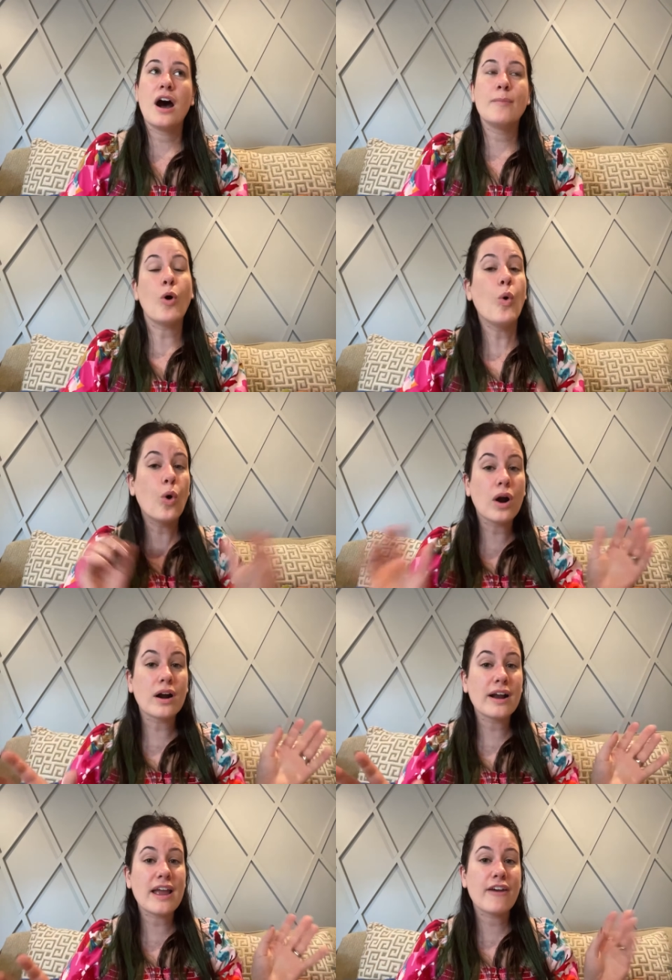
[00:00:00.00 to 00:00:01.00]
Um, or
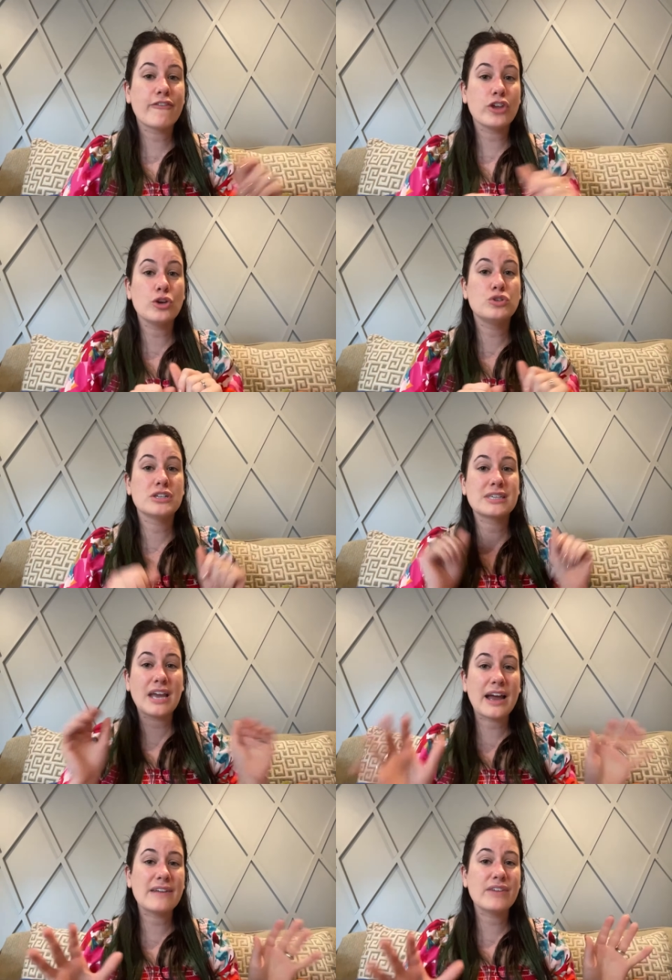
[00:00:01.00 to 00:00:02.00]
if you just
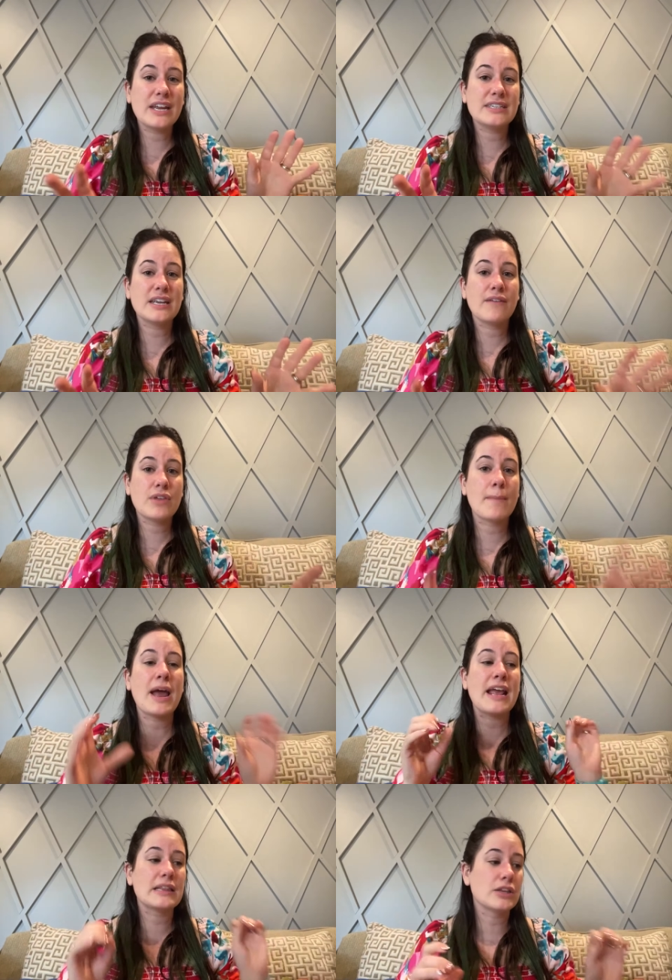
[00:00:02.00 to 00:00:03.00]
kind of need to give them
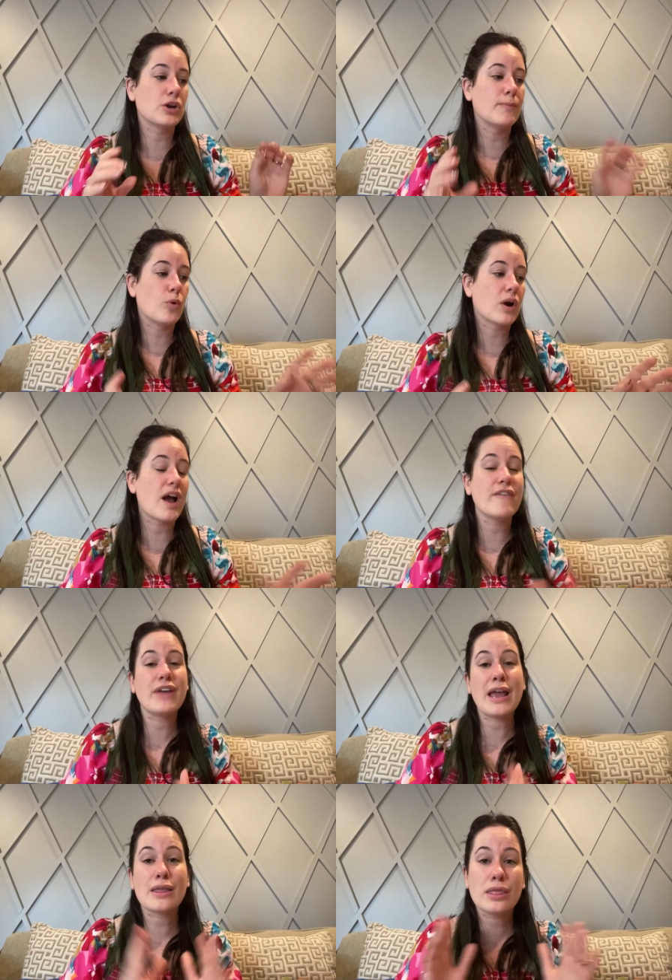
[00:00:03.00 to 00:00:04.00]
a little more of
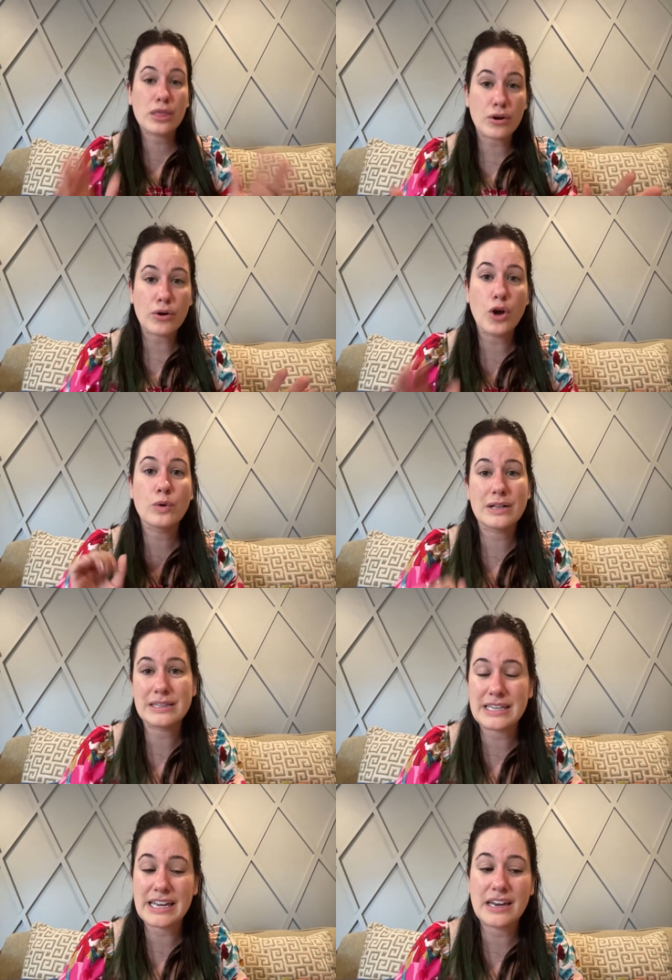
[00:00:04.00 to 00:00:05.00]
a thorough
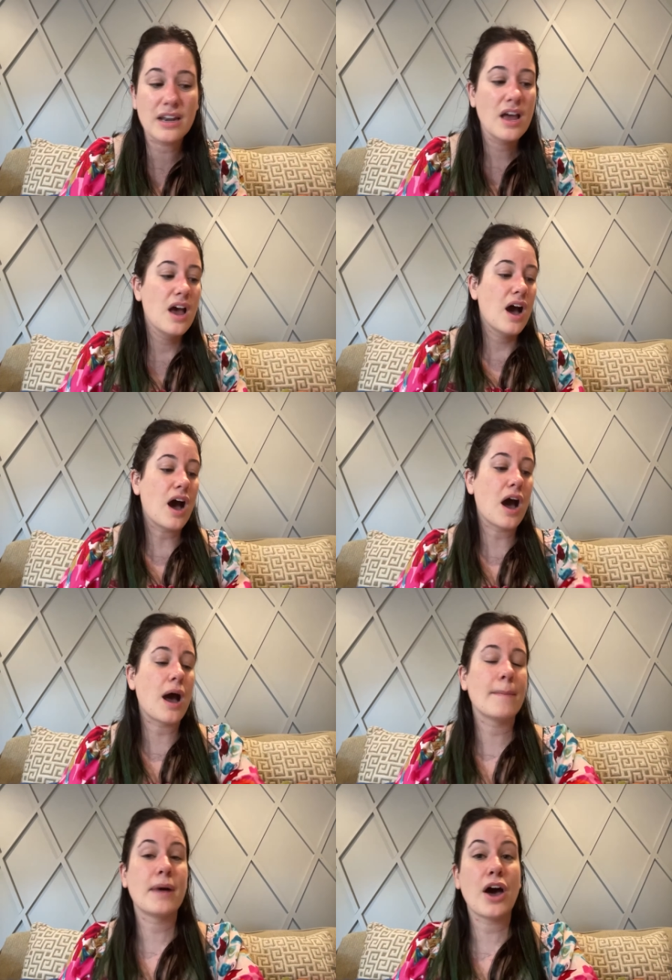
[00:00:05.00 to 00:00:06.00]
clean
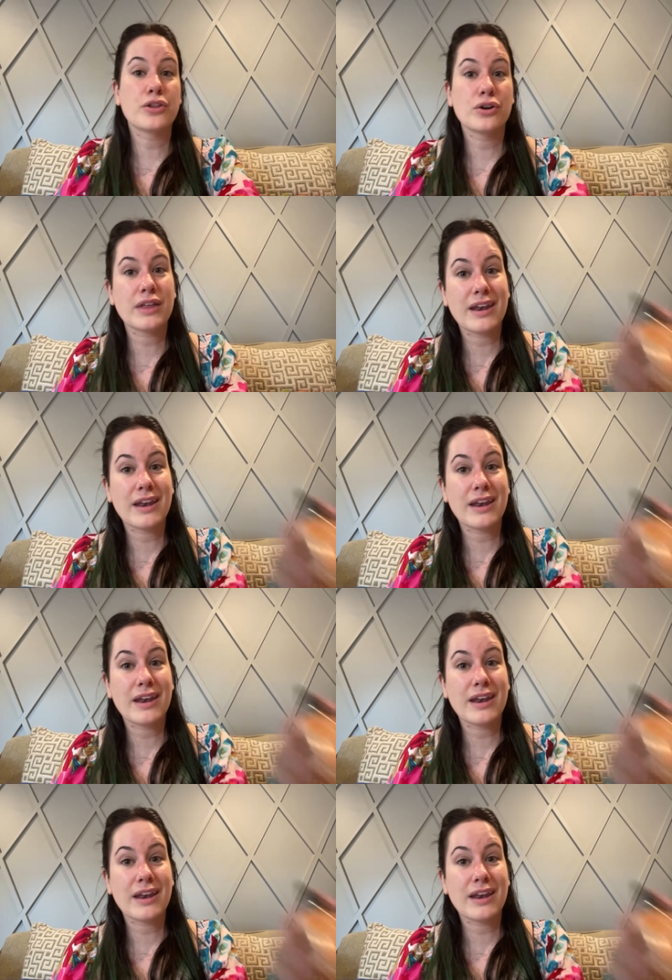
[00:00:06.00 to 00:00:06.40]
um, other